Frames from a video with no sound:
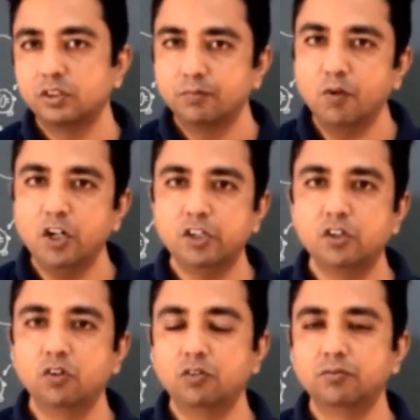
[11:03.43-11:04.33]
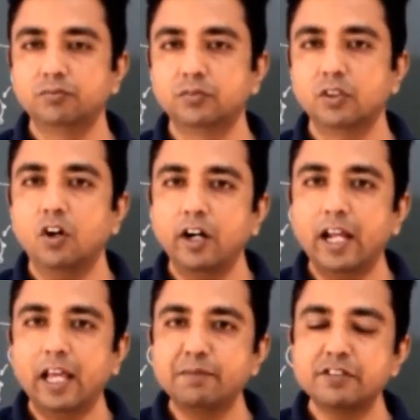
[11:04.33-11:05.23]
molecule or
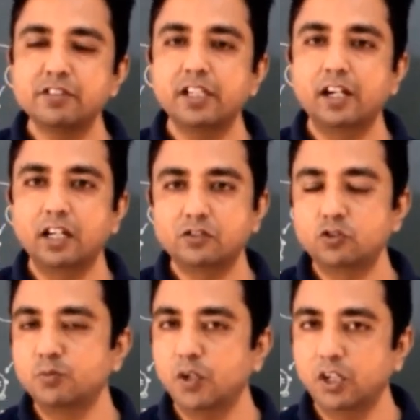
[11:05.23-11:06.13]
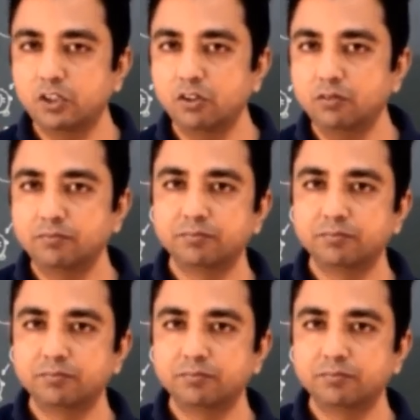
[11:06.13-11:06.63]
MHC class 2 molecule.